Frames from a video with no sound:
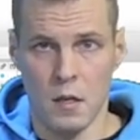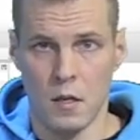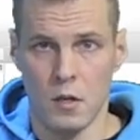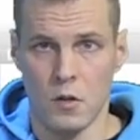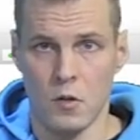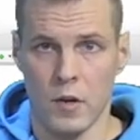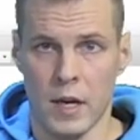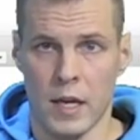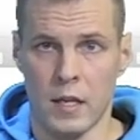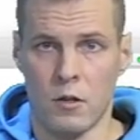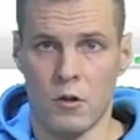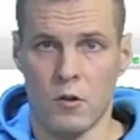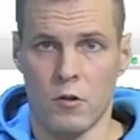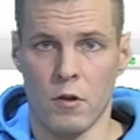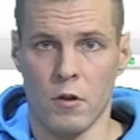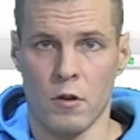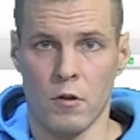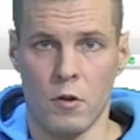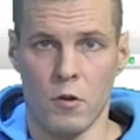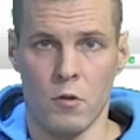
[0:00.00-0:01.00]
You enter
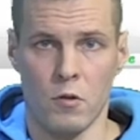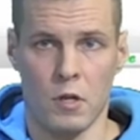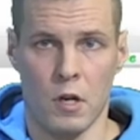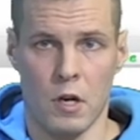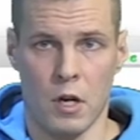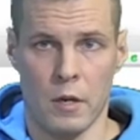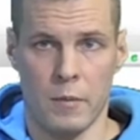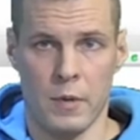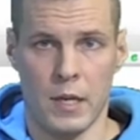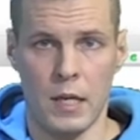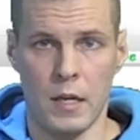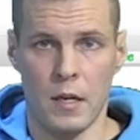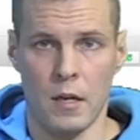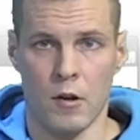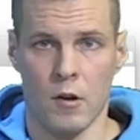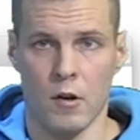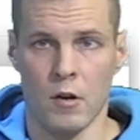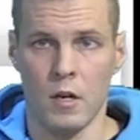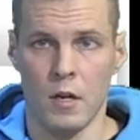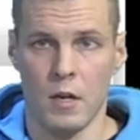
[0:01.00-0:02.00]
your username
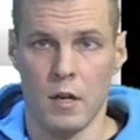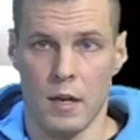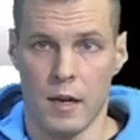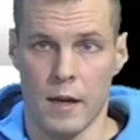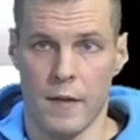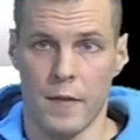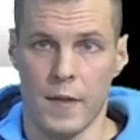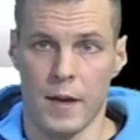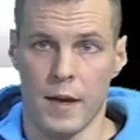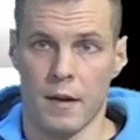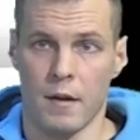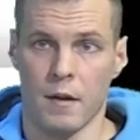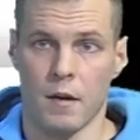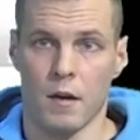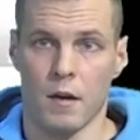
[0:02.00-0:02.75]
here, and then